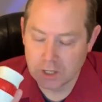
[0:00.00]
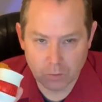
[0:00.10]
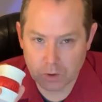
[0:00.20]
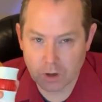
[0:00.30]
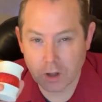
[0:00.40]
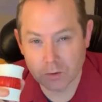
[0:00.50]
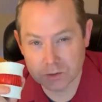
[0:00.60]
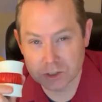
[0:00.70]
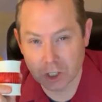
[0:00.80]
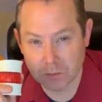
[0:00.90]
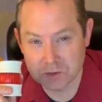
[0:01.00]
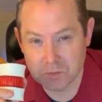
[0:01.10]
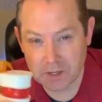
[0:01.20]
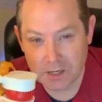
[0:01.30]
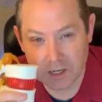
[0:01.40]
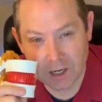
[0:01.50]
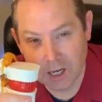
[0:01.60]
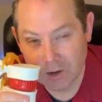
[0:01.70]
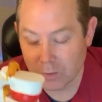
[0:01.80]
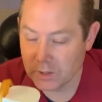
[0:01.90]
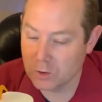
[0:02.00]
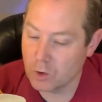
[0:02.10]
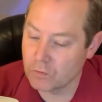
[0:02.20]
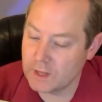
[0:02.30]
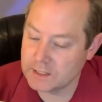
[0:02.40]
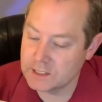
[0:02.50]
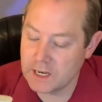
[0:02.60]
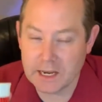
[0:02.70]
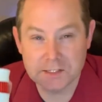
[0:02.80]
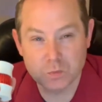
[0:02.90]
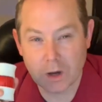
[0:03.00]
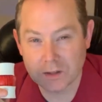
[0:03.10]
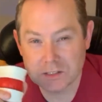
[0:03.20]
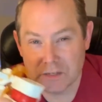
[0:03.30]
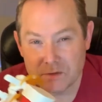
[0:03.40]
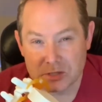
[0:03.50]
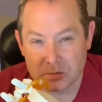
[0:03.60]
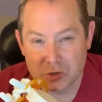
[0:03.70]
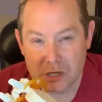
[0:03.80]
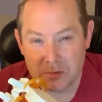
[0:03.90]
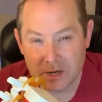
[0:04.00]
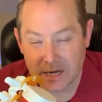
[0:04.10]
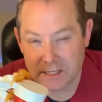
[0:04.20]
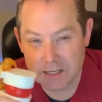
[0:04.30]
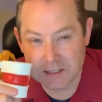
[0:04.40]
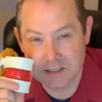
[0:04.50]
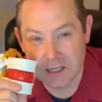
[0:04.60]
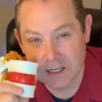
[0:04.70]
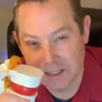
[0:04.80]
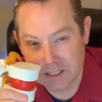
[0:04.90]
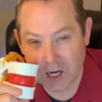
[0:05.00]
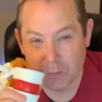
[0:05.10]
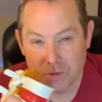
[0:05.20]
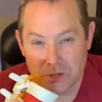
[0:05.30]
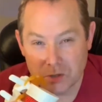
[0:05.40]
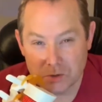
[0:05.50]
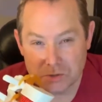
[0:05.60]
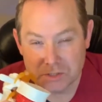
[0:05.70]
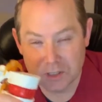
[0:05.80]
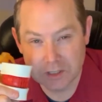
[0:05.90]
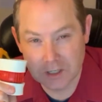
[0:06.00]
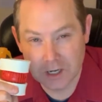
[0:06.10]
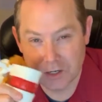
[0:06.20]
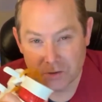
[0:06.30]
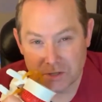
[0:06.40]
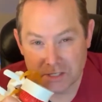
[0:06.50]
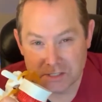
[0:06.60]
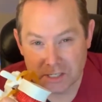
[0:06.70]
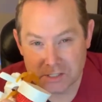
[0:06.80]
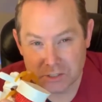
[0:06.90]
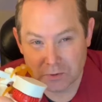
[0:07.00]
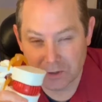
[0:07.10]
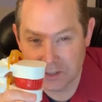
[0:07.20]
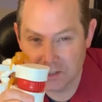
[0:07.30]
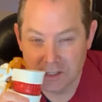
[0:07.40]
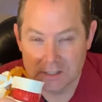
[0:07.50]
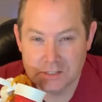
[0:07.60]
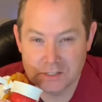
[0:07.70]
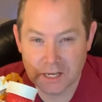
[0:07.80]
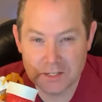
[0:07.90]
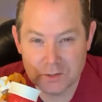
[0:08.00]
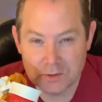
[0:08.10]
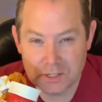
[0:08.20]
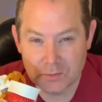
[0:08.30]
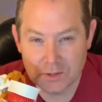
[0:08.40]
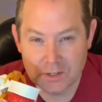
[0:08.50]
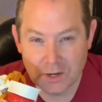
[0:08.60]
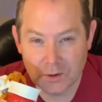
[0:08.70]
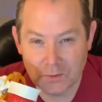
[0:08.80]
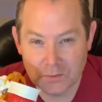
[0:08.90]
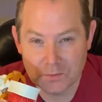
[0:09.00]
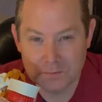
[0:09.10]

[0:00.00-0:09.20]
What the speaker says: What all those terms mean, we're going to go over that today, as well as give you some treatment ideas to help reduce your disc issue. Stay tuned, here we go.